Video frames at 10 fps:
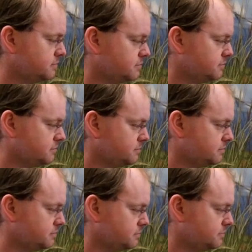
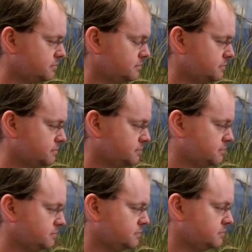
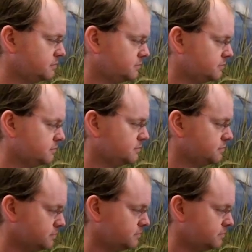No words are spoken by the person on screen.